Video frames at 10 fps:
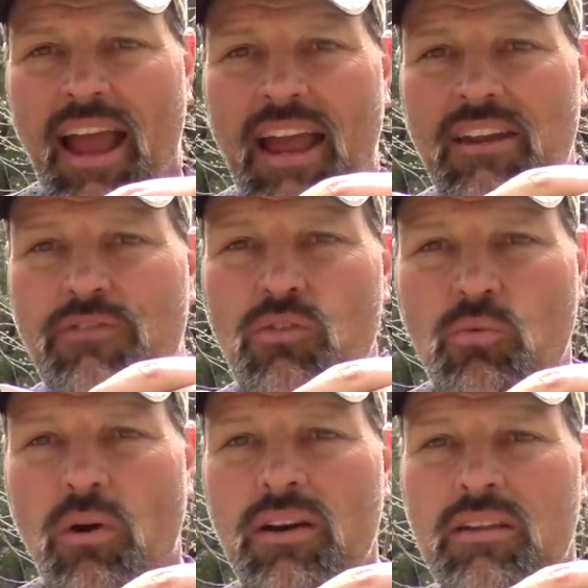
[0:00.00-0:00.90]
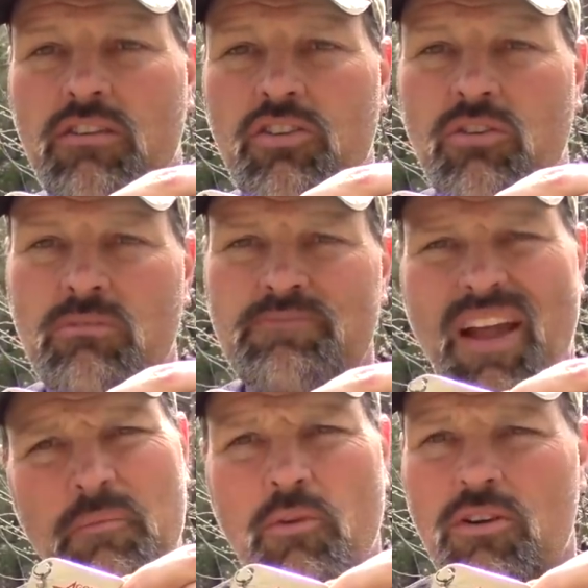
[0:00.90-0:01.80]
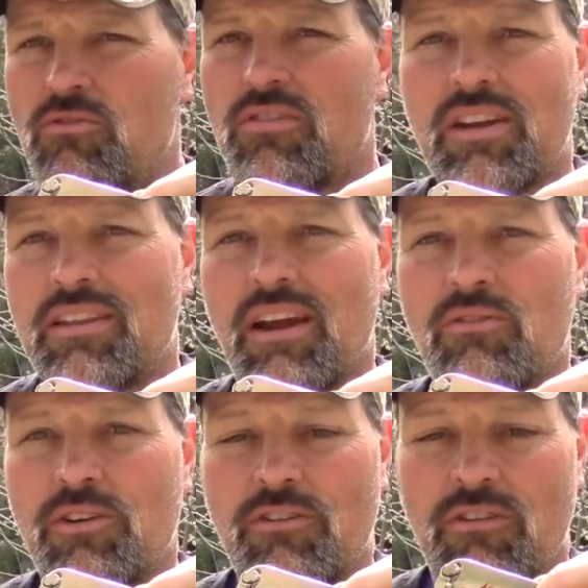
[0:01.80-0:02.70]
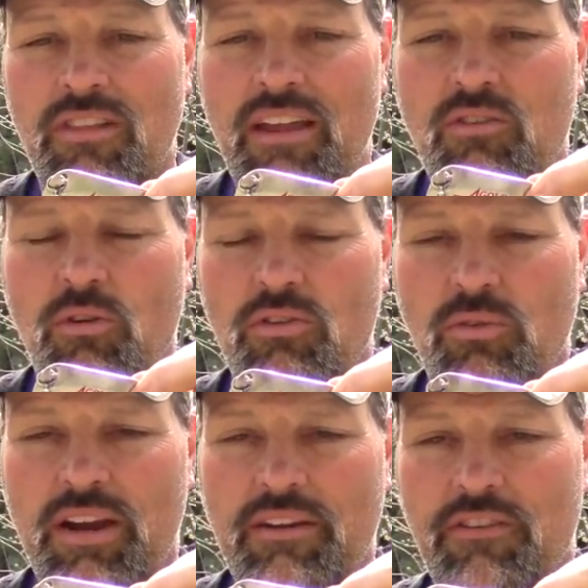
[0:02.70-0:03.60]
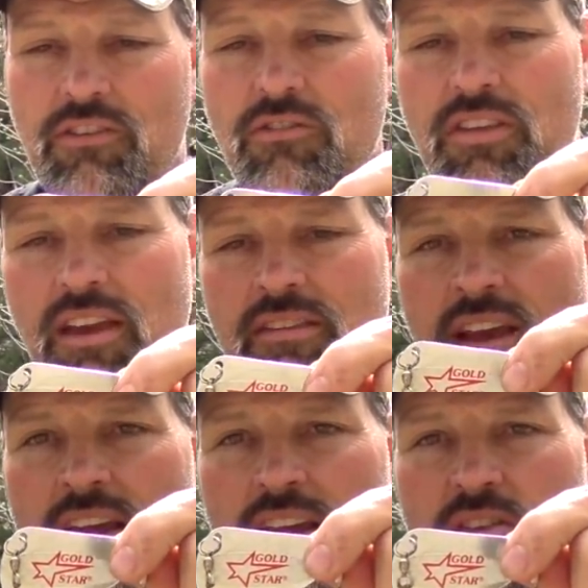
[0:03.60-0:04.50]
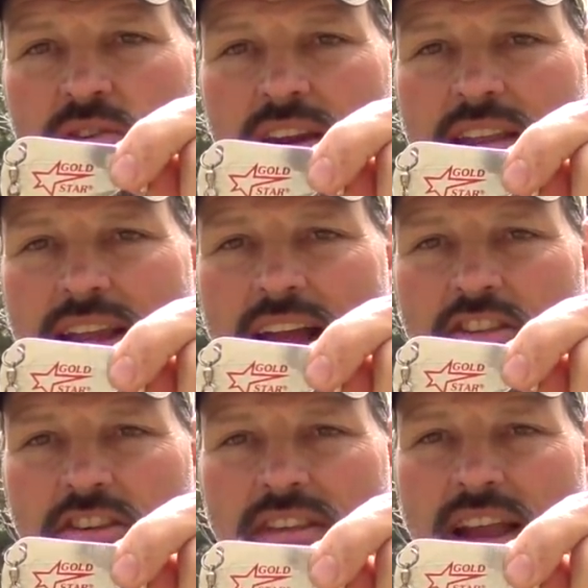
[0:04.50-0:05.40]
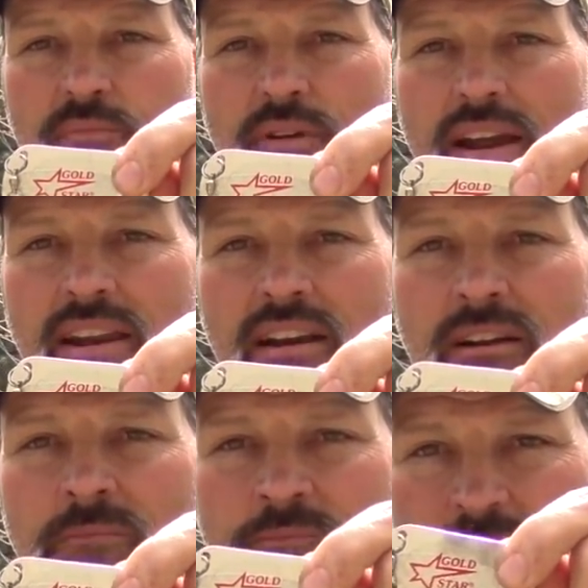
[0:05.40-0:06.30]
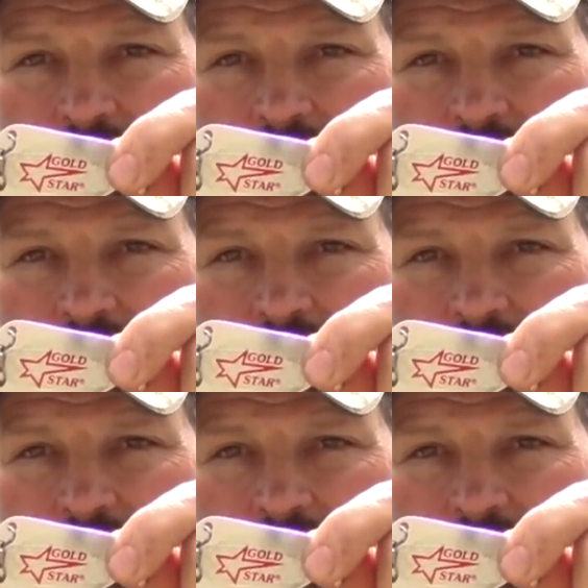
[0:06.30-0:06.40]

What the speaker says: And if you wanted to, I'm always using a downrigger or a lead course, so I never use this, you can attach a snap right here,